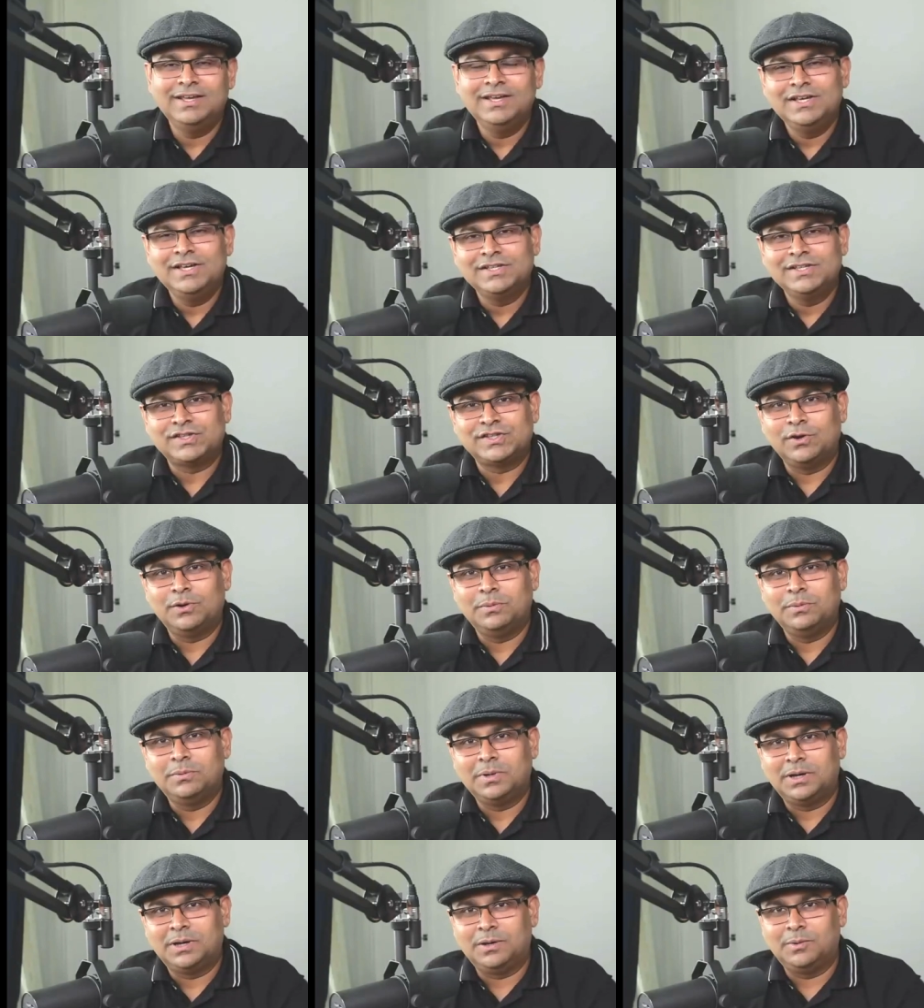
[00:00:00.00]

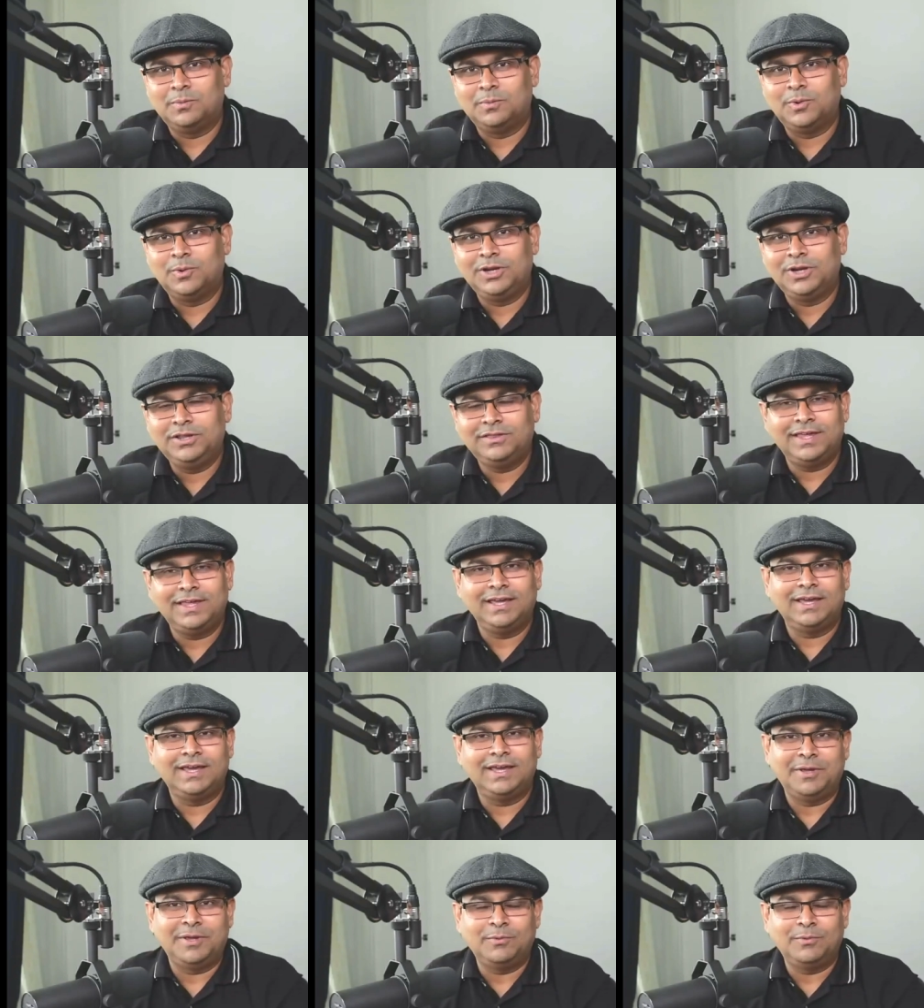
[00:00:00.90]
So what do you
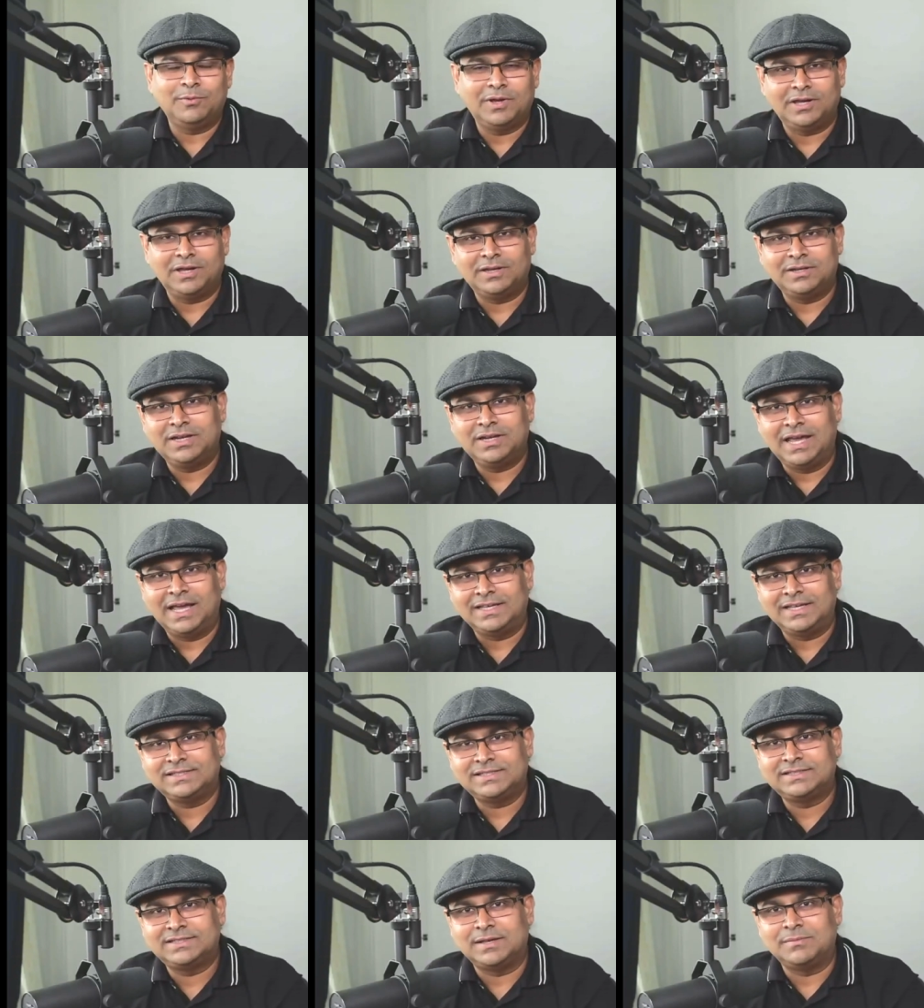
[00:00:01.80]
think? I mean,
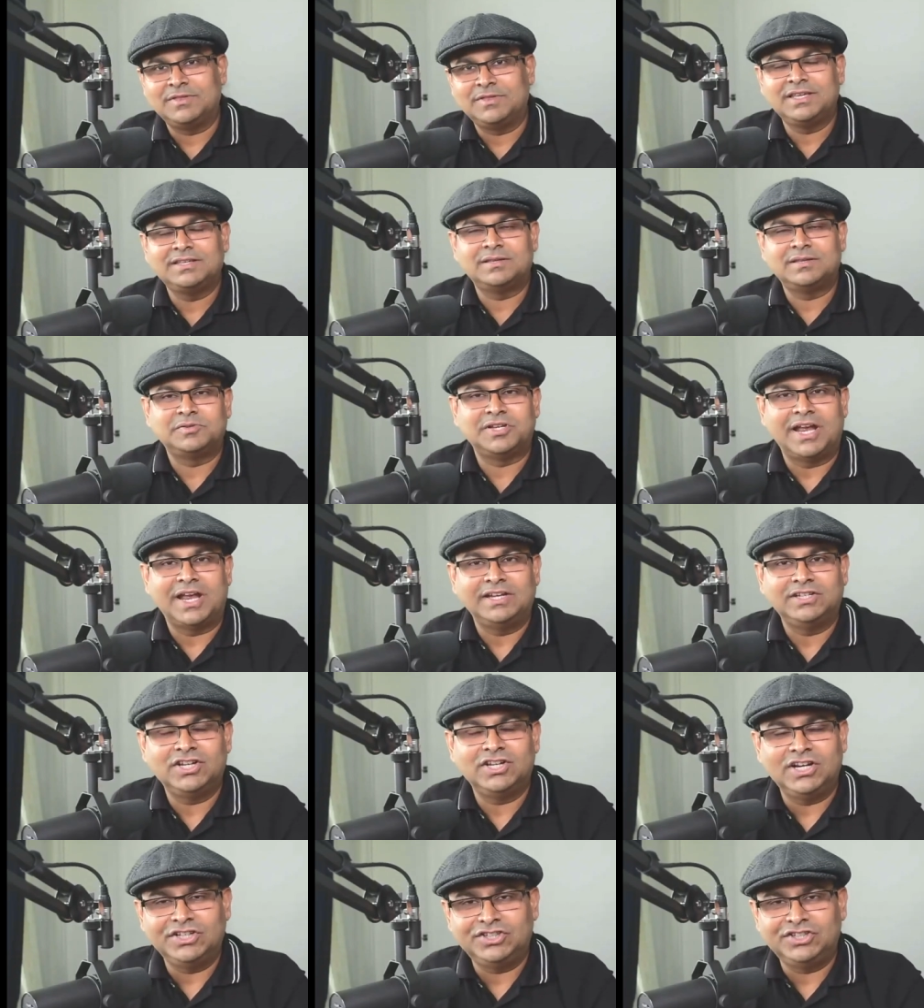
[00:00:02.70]
has something
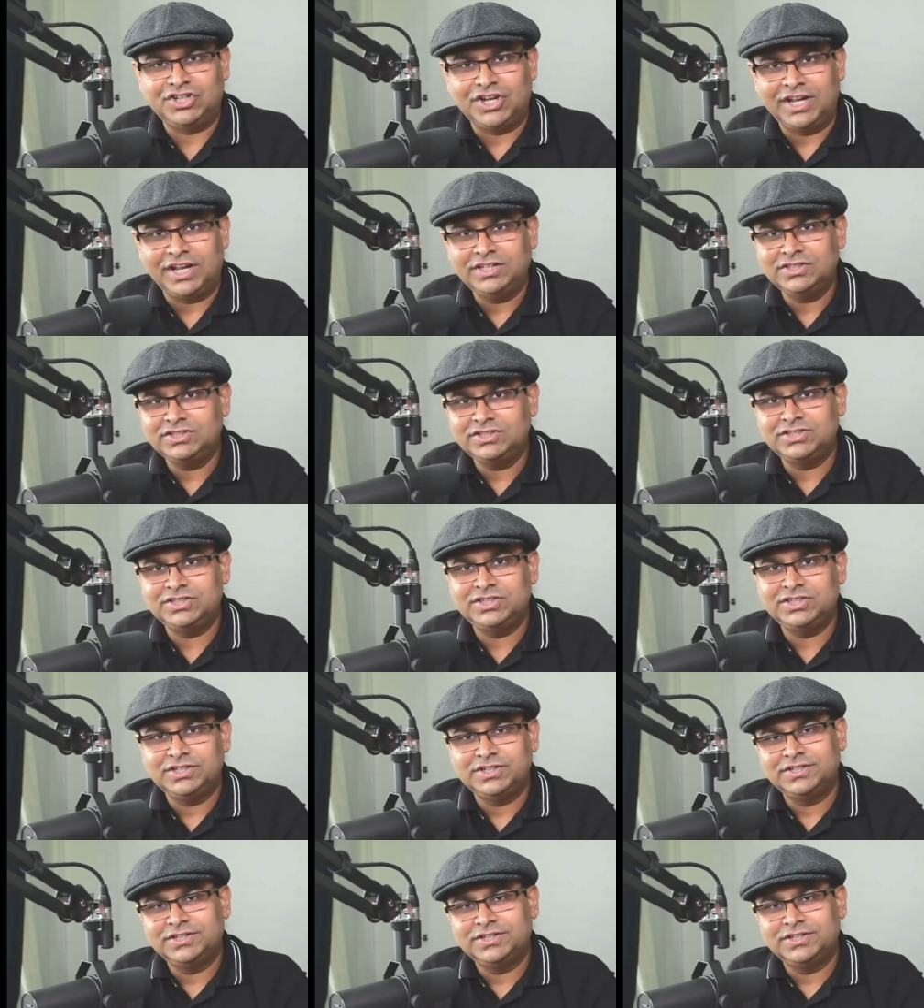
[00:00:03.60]
substantially changed?